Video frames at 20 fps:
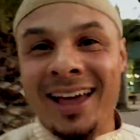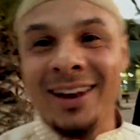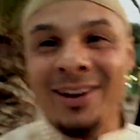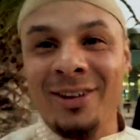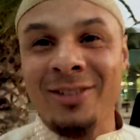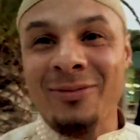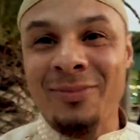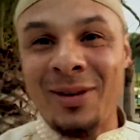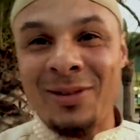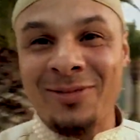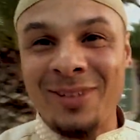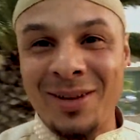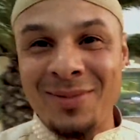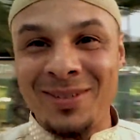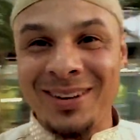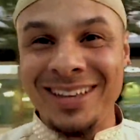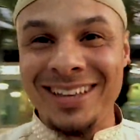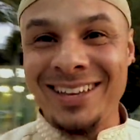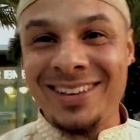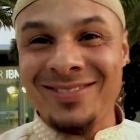I love my
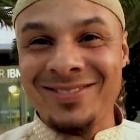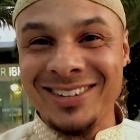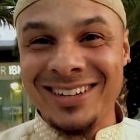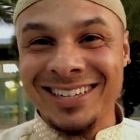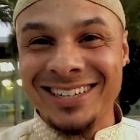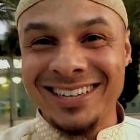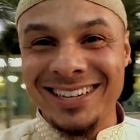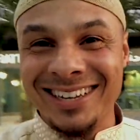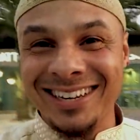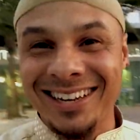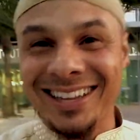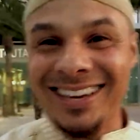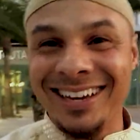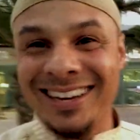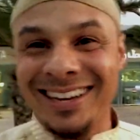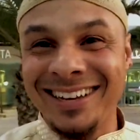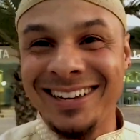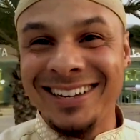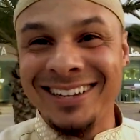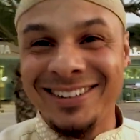family,
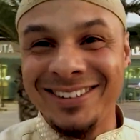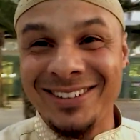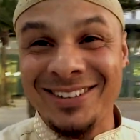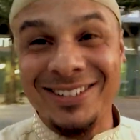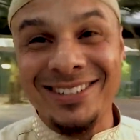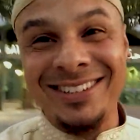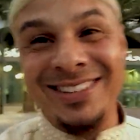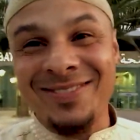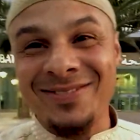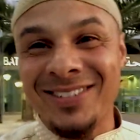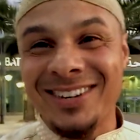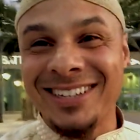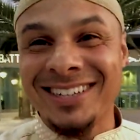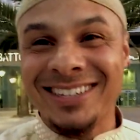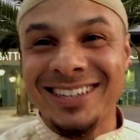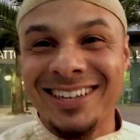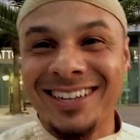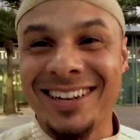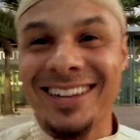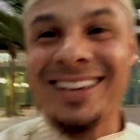Mashaallah, You see,
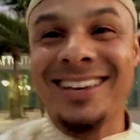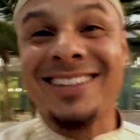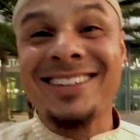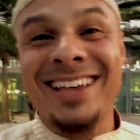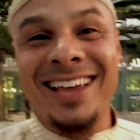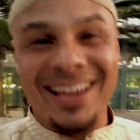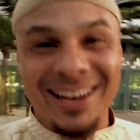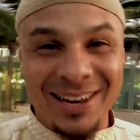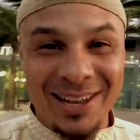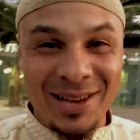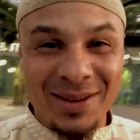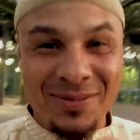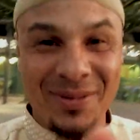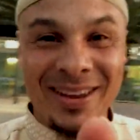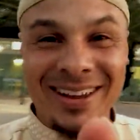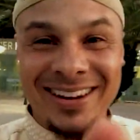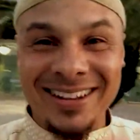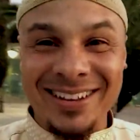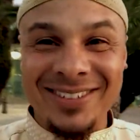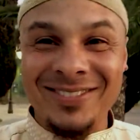Mashaallah, Say Allah
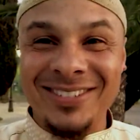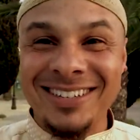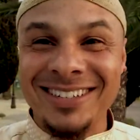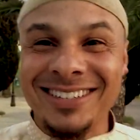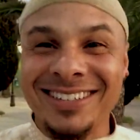Ibarik,